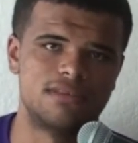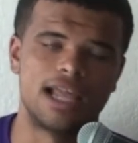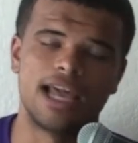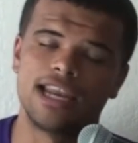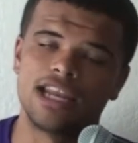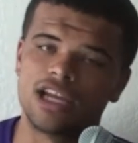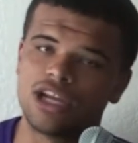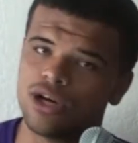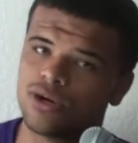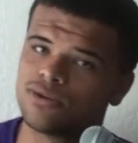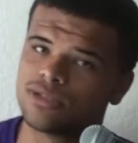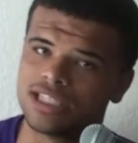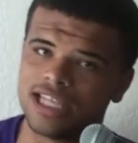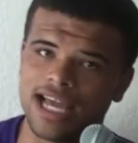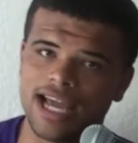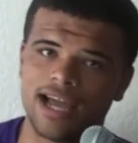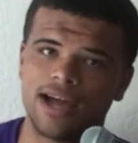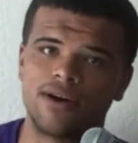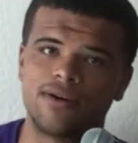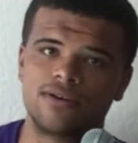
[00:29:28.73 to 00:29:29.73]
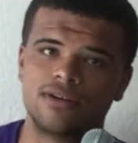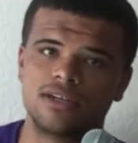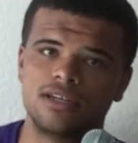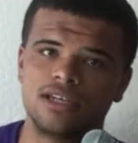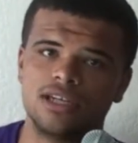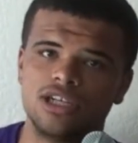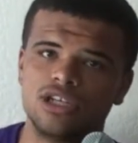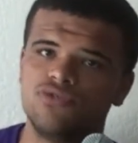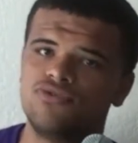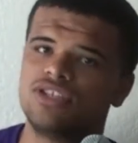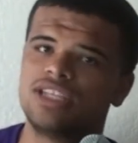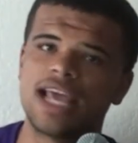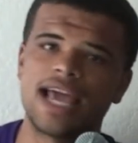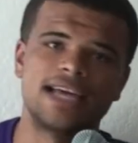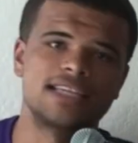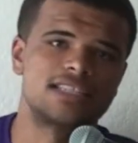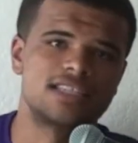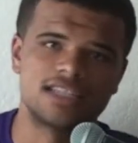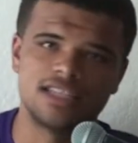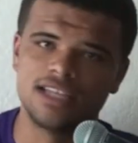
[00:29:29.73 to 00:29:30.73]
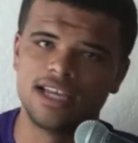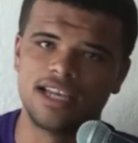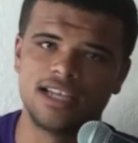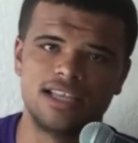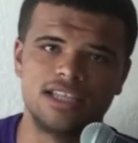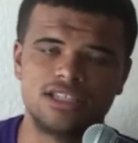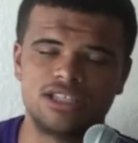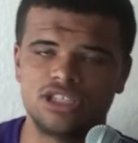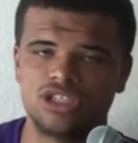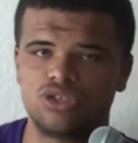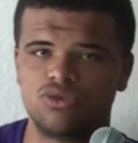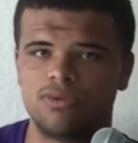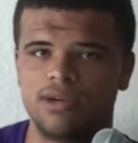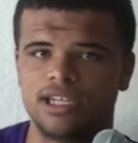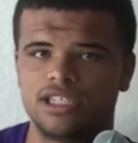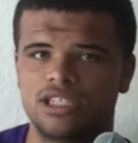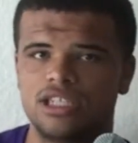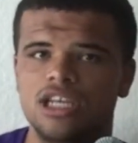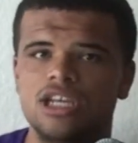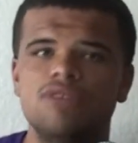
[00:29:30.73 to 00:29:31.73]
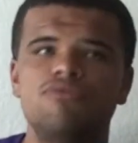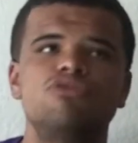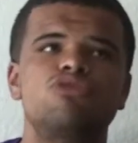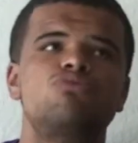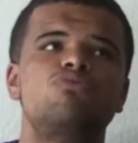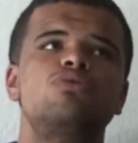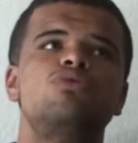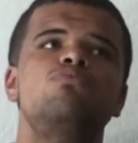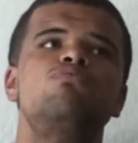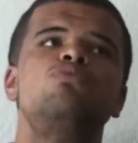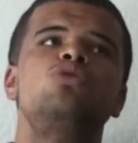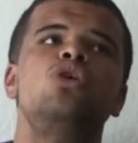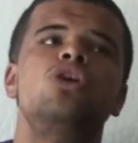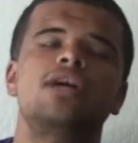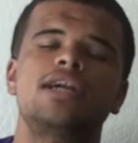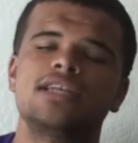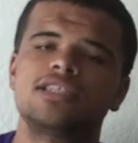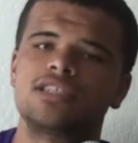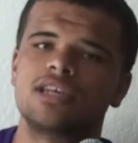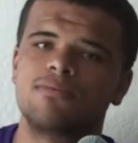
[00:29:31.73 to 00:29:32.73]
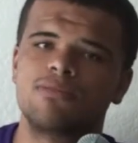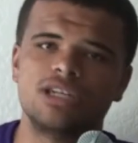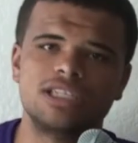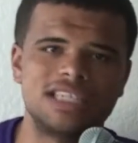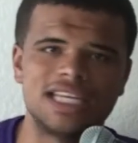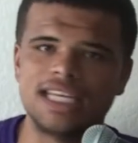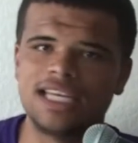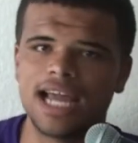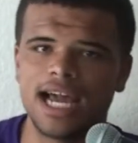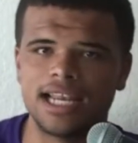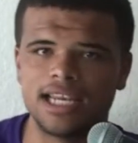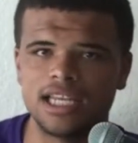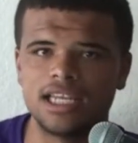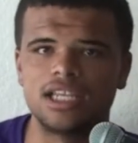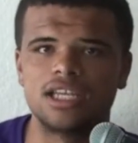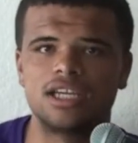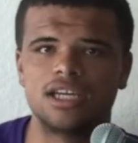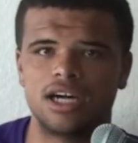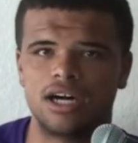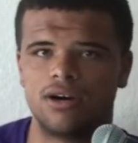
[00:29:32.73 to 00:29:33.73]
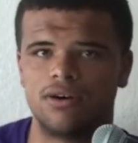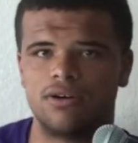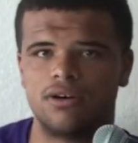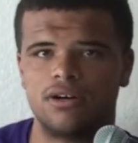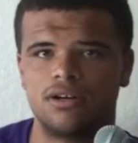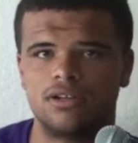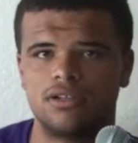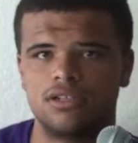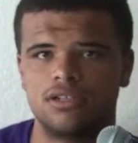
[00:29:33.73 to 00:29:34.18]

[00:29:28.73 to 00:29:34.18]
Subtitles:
and it goes down. You just escalated the situation. You just took it somewhere it did not need to go.